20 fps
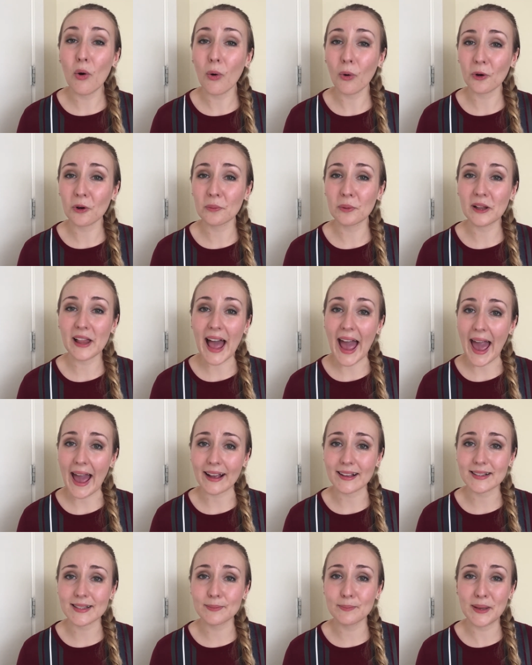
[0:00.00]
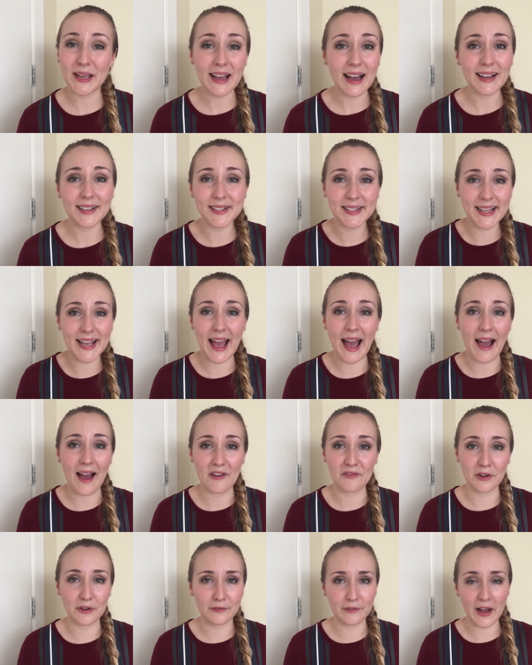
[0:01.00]
horrible acts because they
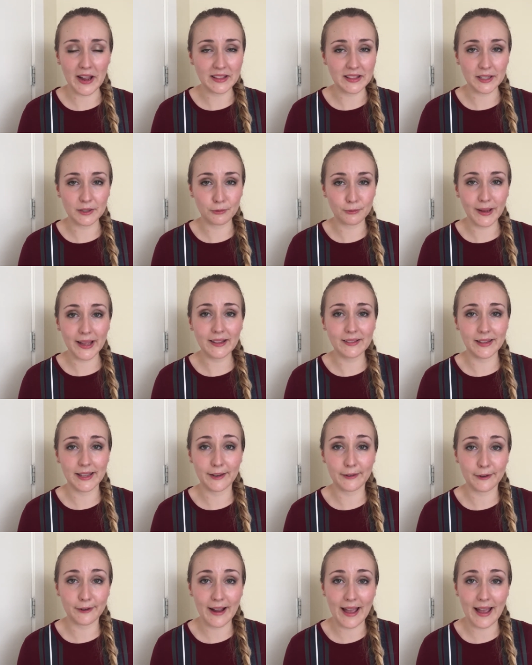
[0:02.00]
have a violent ringleader